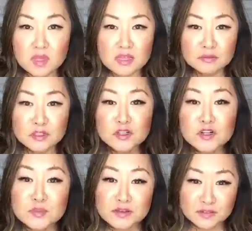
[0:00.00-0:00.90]
let me show
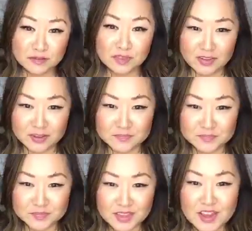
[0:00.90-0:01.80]
you my favorite thing.
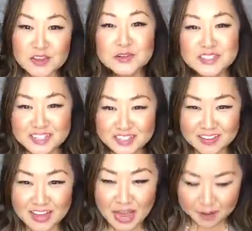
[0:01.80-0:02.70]
You're just
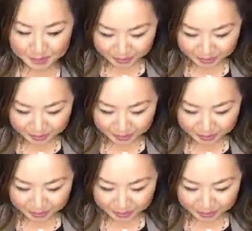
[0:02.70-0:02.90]
on the app.